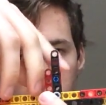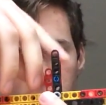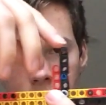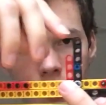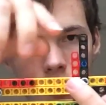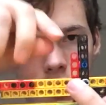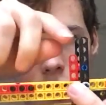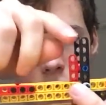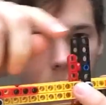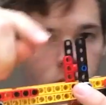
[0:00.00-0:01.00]
it
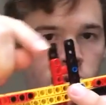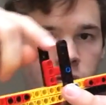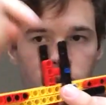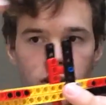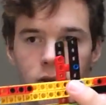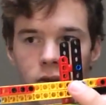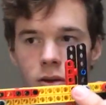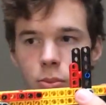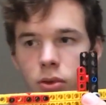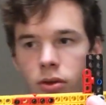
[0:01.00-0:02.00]
go over the
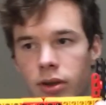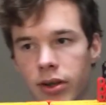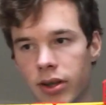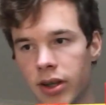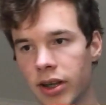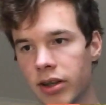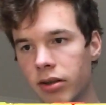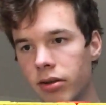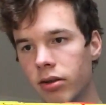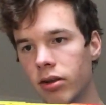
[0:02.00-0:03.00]
top like
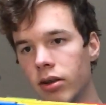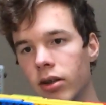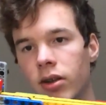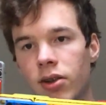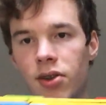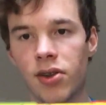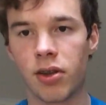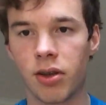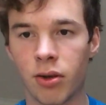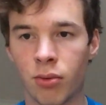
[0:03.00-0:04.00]
that. This is
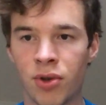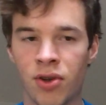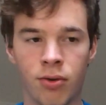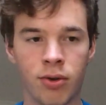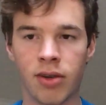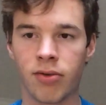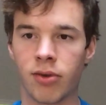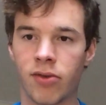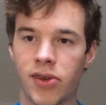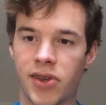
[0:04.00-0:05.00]
the original
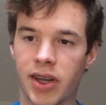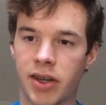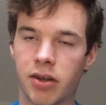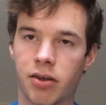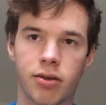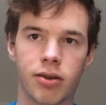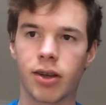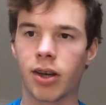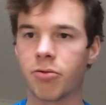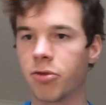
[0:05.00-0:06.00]
level of the sight.
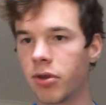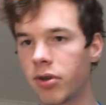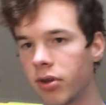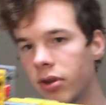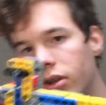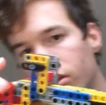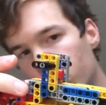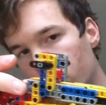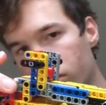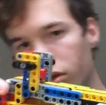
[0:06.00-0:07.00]
I haven't
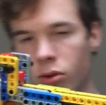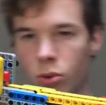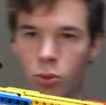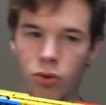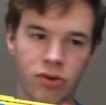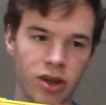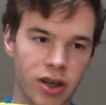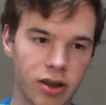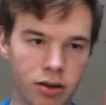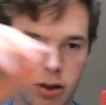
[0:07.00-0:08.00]
bothered to move
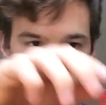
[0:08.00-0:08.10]
that.